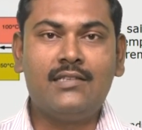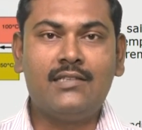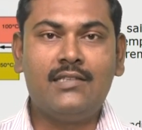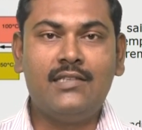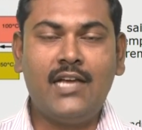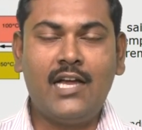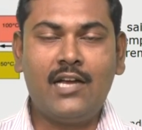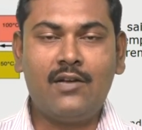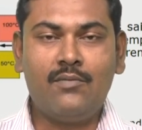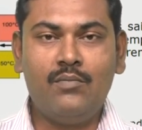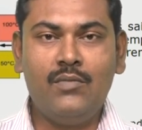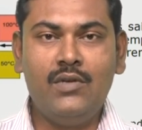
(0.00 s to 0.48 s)

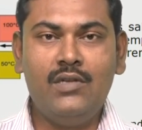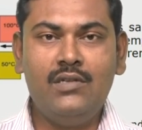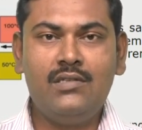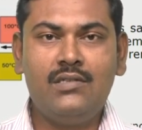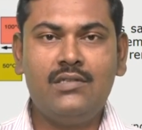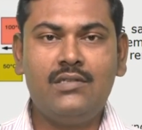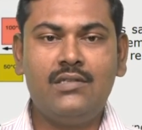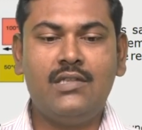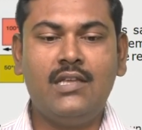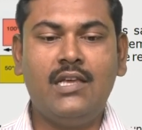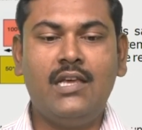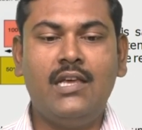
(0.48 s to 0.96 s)
That means
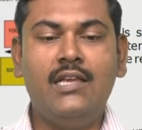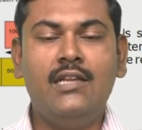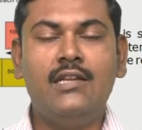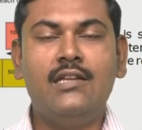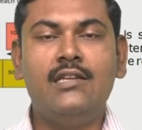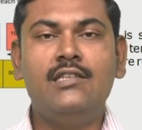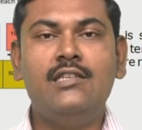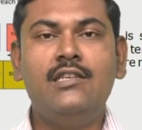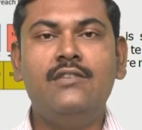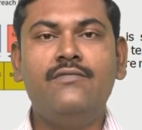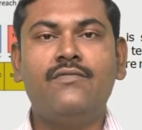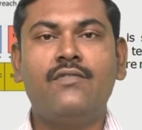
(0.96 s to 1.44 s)
the
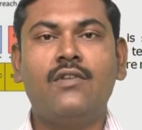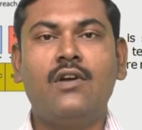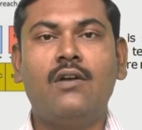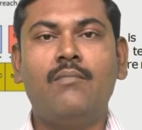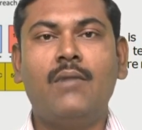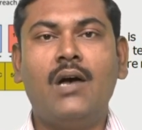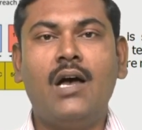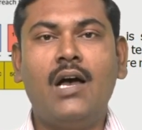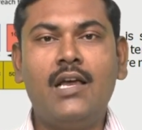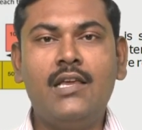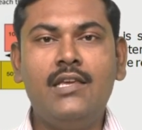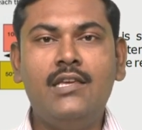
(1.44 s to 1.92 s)
energy from
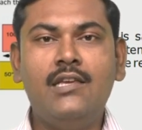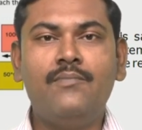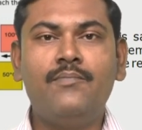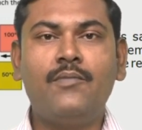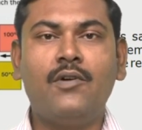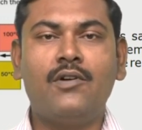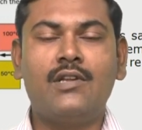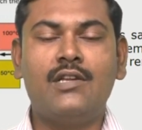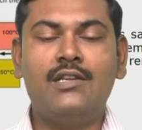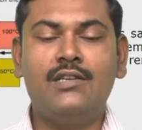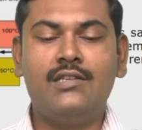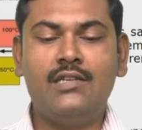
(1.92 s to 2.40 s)
higher
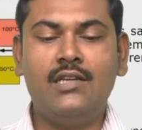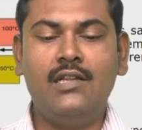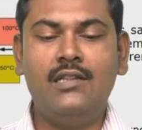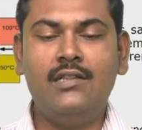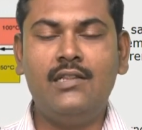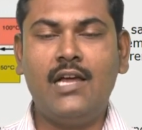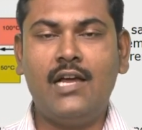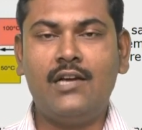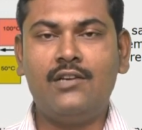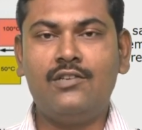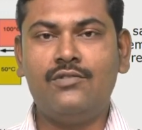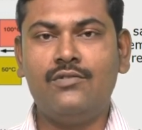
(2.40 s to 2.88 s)
potential
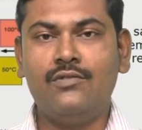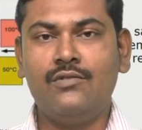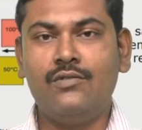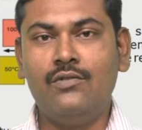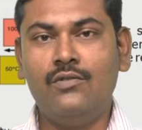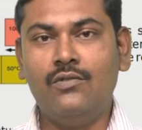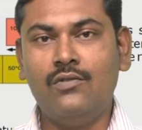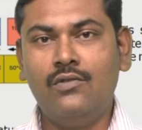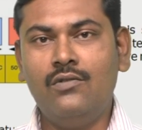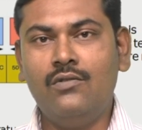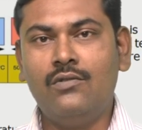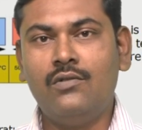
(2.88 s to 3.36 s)
that should
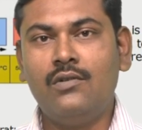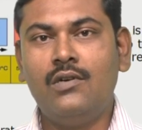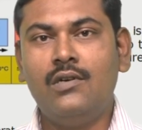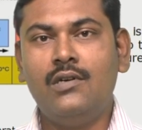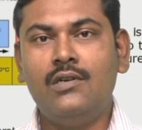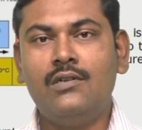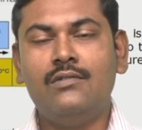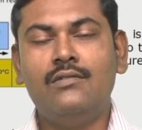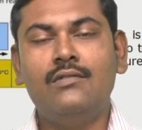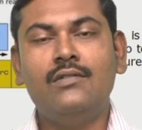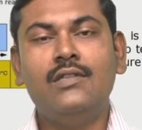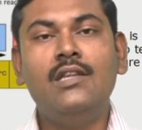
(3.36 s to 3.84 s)
go
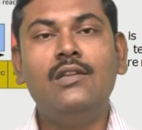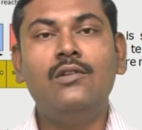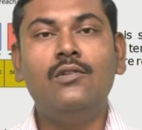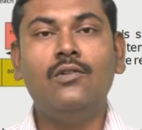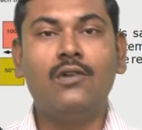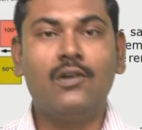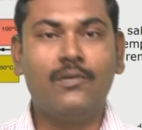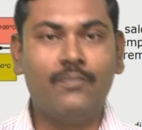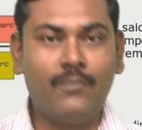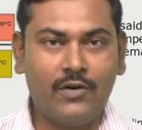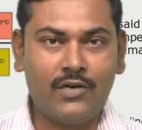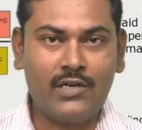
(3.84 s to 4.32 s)
to the lower
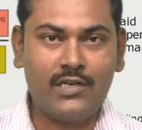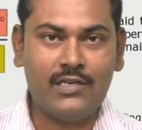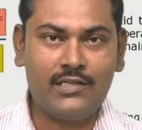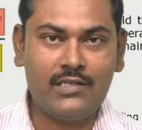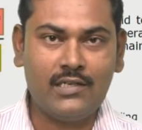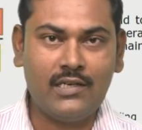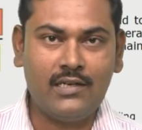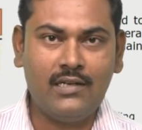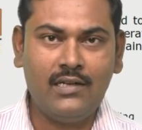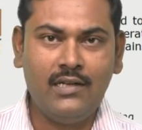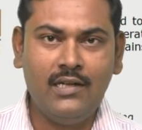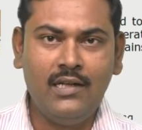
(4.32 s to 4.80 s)

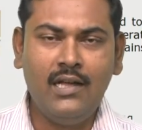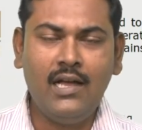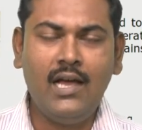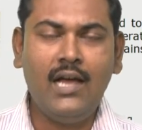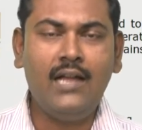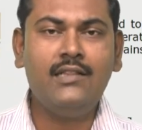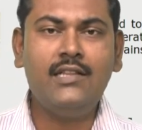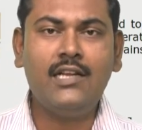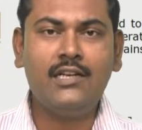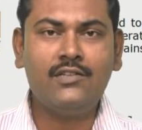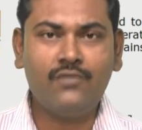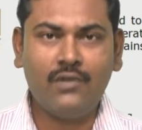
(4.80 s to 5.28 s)
potential,
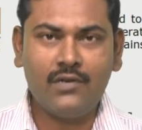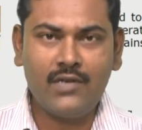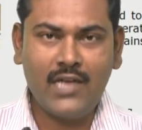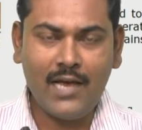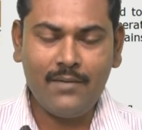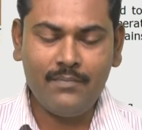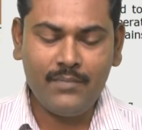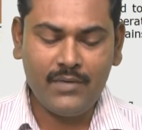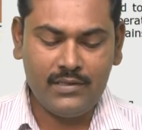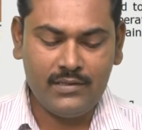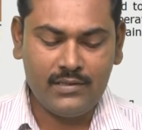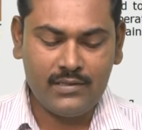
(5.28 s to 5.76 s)
and that's what
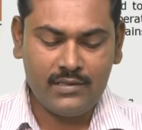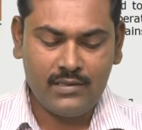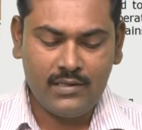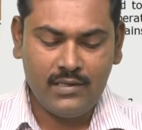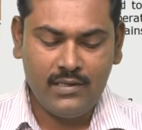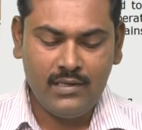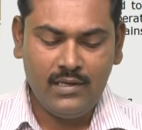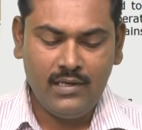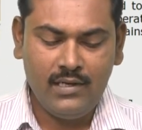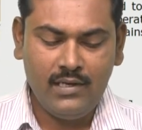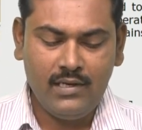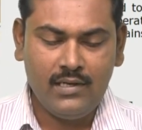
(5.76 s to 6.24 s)
happens.
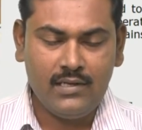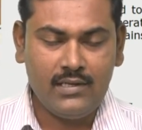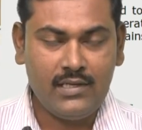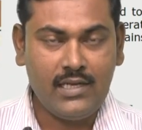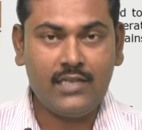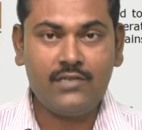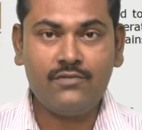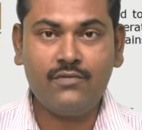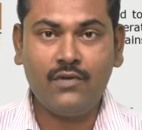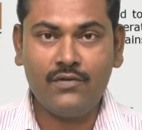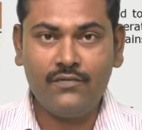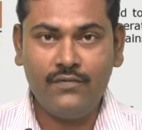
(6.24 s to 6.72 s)

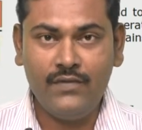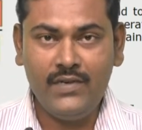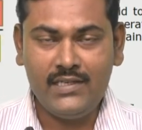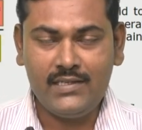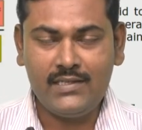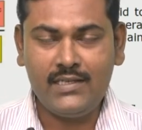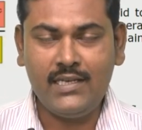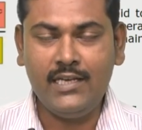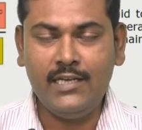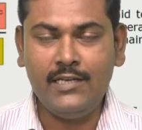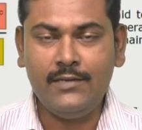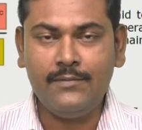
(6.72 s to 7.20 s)
That's what we
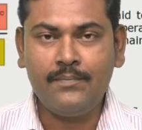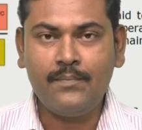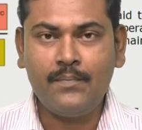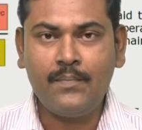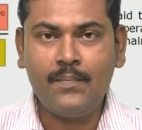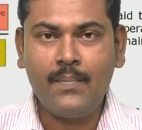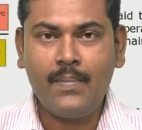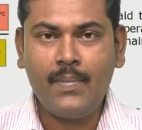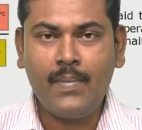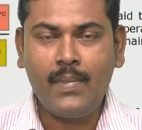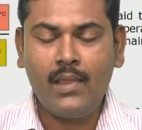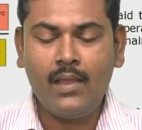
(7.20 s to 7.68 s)
see.
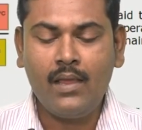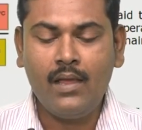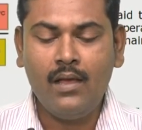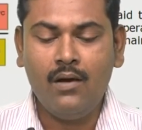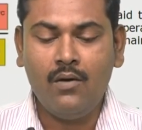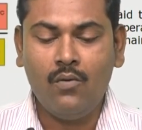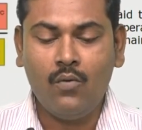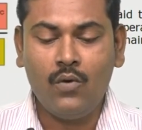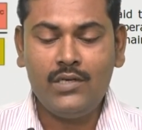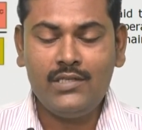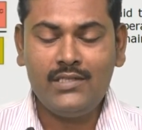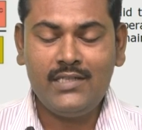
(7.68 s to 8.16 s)

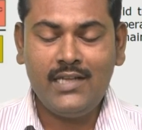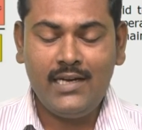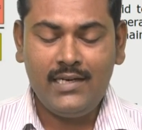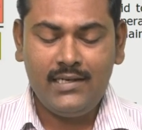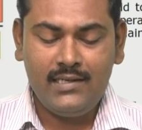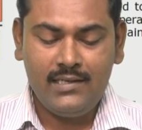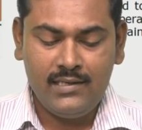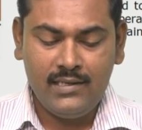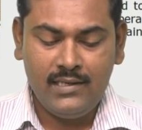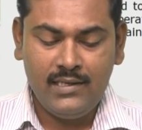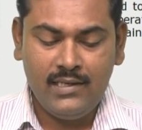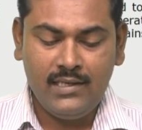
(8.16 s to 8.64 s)
What is that?
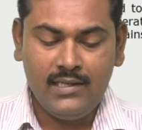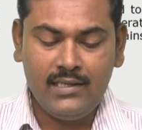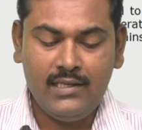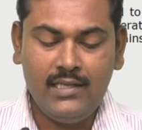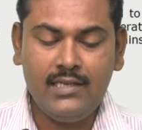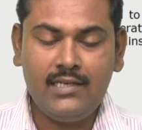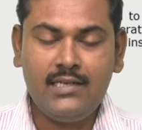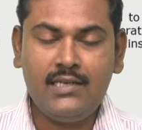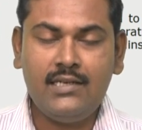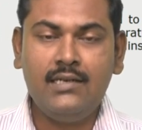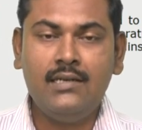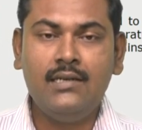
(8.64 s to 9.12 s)
The
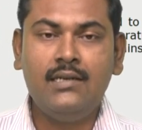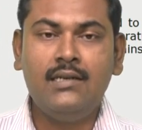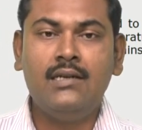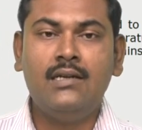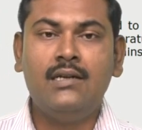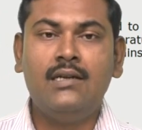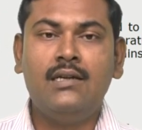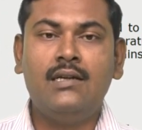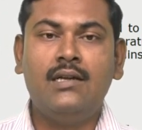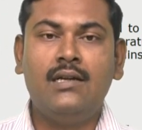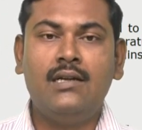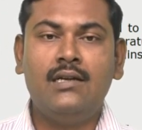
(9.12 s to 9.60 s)

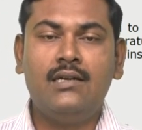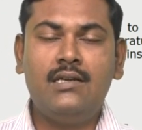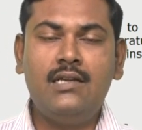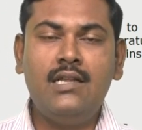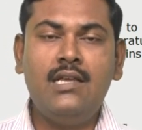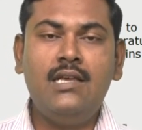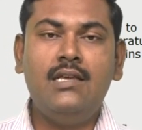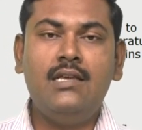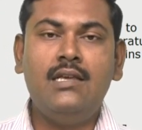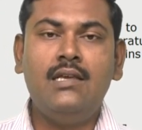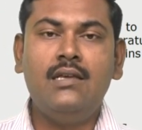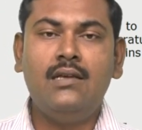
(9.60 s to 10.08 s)

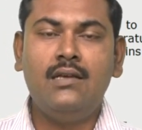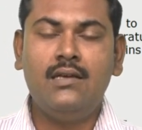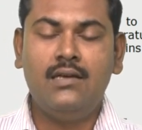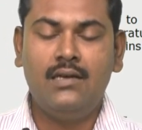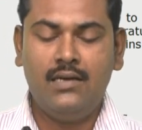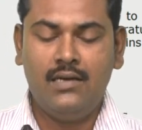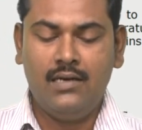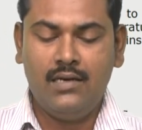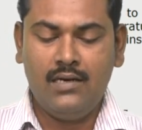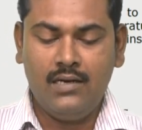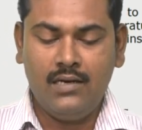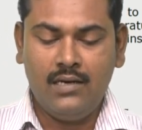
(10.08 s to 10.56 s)
tea
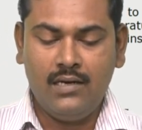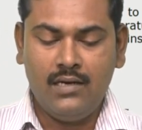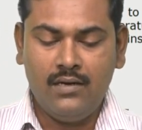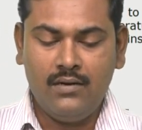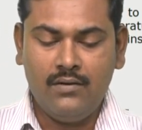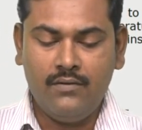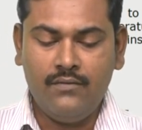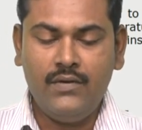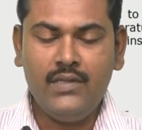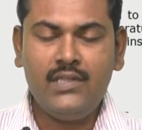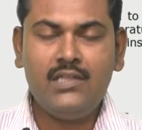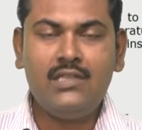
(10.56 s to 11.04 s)

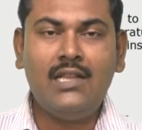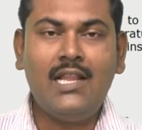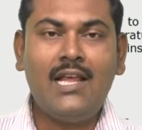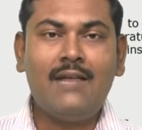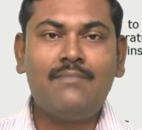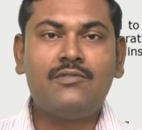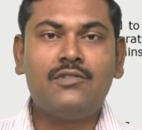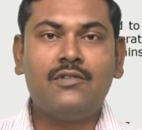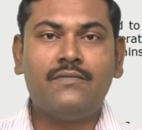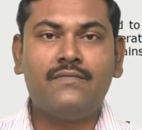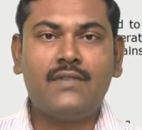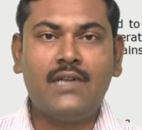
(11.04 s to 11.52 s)
with
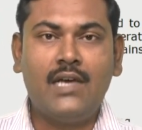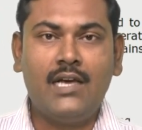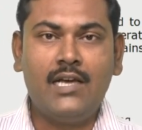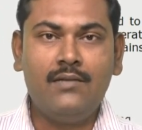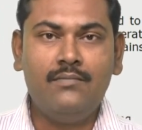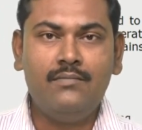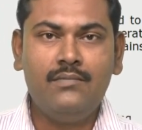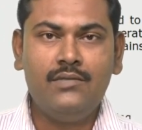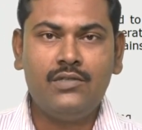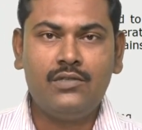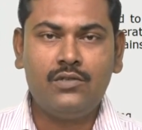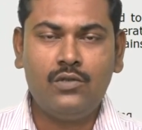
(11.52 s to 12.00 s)
lapse of
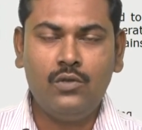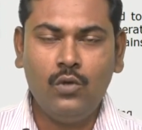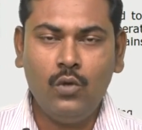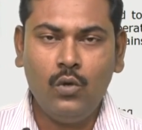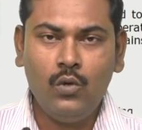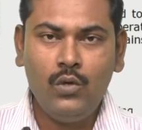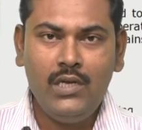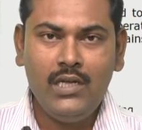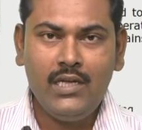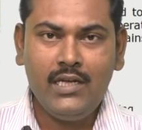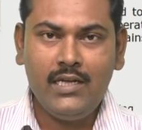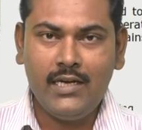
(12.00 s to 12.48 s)
time
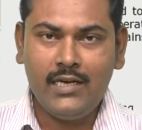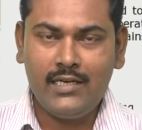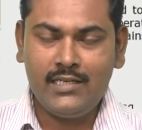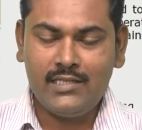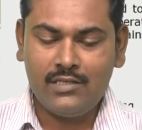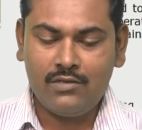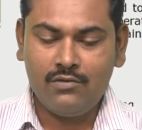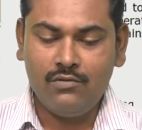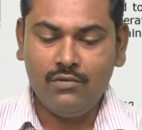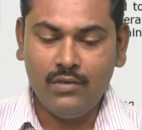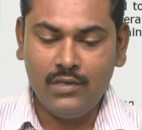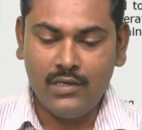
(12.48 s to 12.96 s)
slowly gets
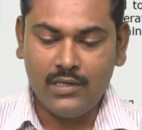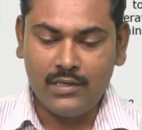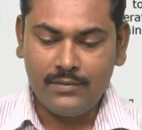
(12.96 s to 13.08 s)
cooler.